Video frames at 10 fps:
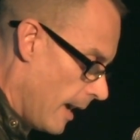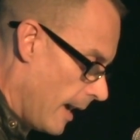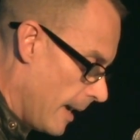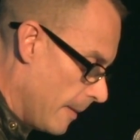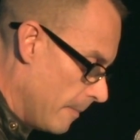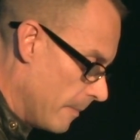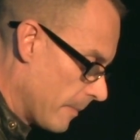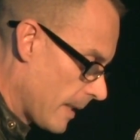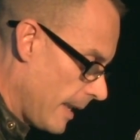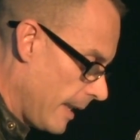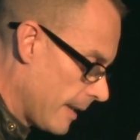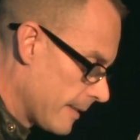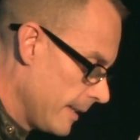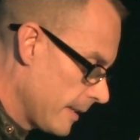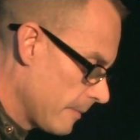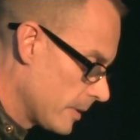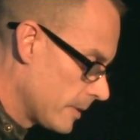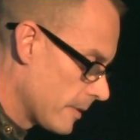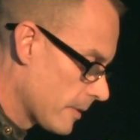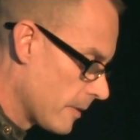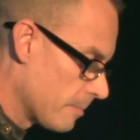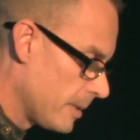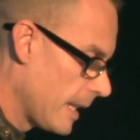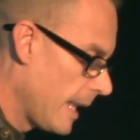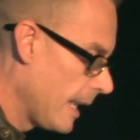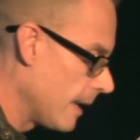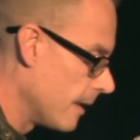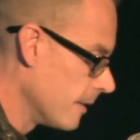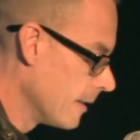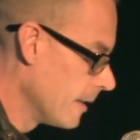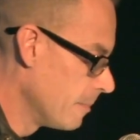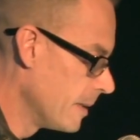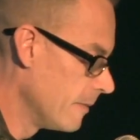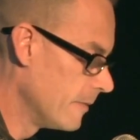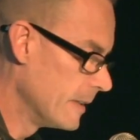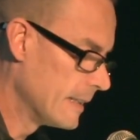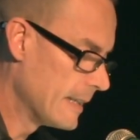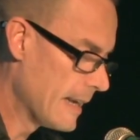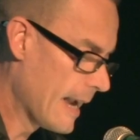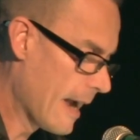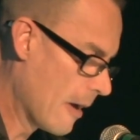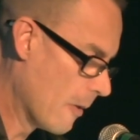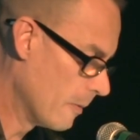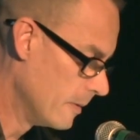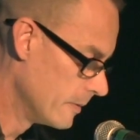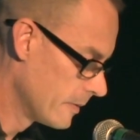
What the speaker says: And I think I'm just going to play a little bit of it now,